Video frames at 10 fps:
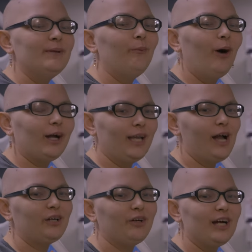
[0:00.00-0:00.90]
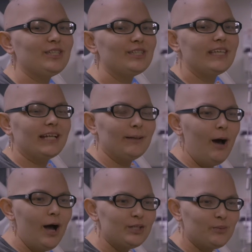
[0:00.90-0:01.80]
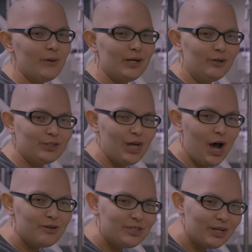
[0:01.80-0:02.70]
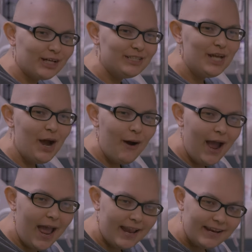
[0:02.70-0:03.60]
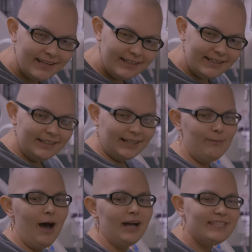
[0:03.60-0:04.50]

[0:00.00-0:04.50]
me walking on crutches say, Come on, Twinkle Toes, you can do it! Come on,